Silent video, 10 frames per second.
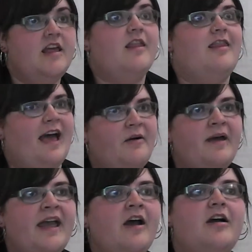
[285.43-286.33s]
That
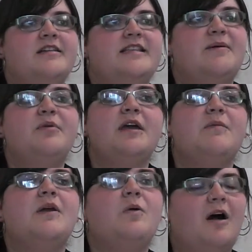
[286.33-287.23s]
way, our sample can
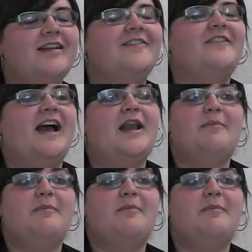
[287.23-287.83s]
be quantified